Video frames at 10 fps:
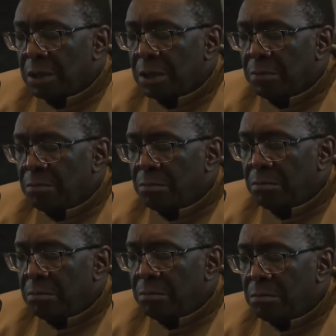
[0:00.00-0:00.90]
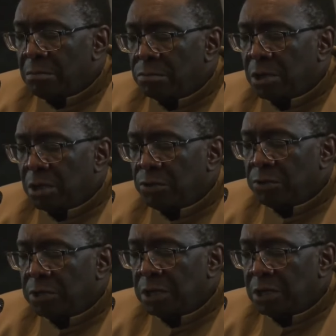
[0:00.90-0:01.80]
Can
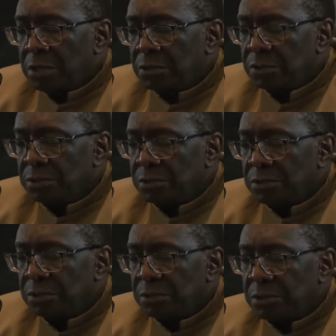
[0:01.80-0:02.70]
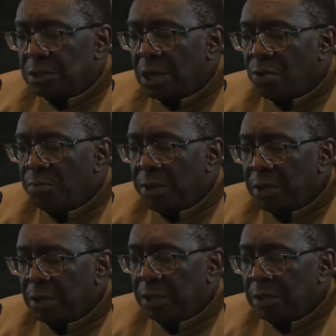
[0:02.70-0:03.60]
you tell us in how
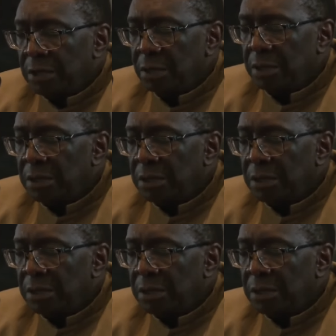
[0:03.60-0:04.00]
many